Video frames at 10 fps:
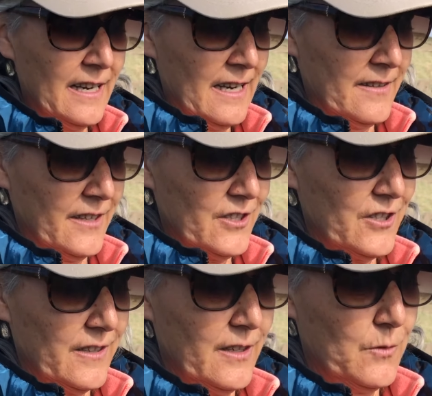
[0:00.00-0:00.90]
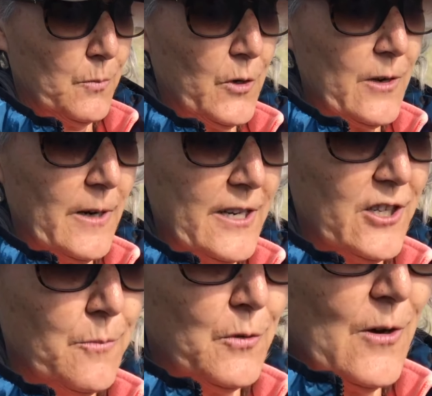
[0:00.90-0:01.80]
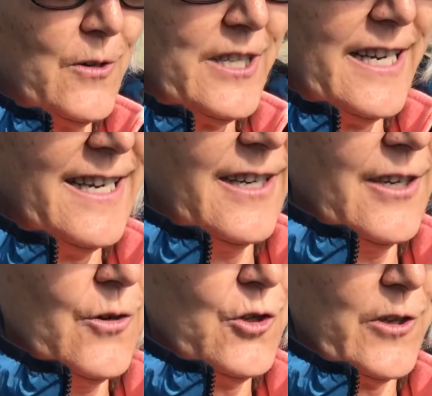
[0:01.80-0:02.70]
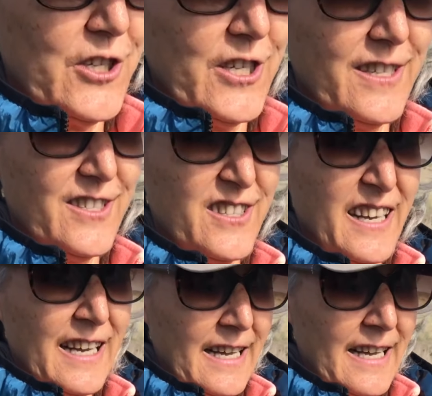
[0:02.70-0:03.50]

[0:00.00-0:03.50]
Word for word: This is pretty rich in protein and nutritious.